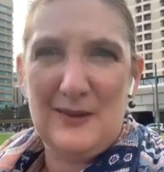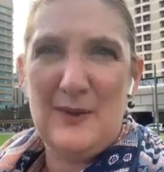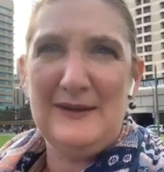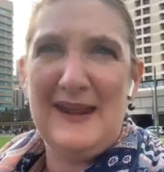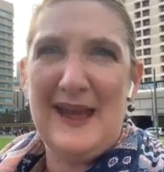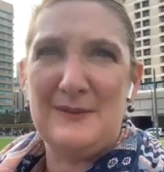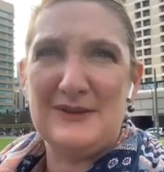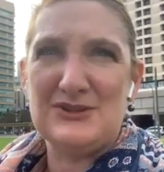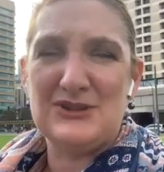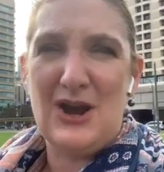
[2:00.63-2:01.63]
I wonder how
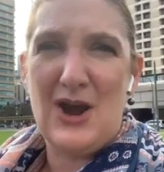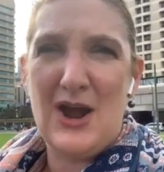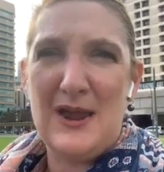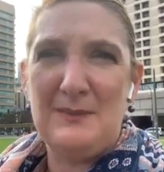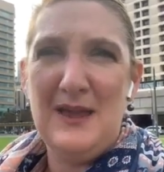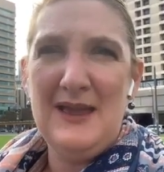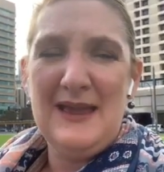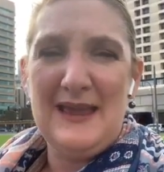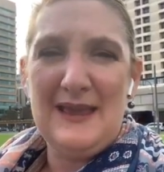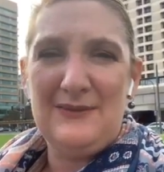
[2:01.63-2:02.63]
much time,
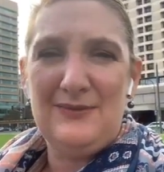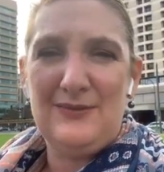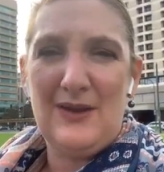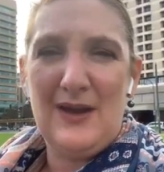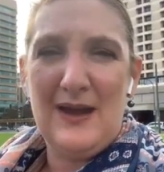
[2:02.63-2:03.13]
if